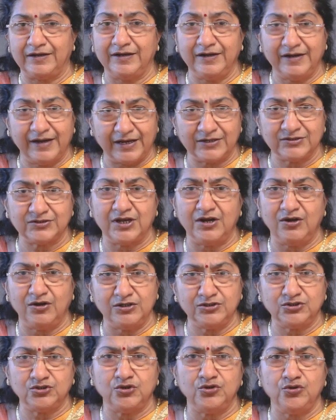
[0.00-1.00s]
In Excel
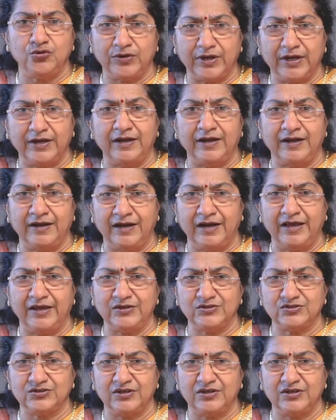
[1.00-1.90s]
also you can analyze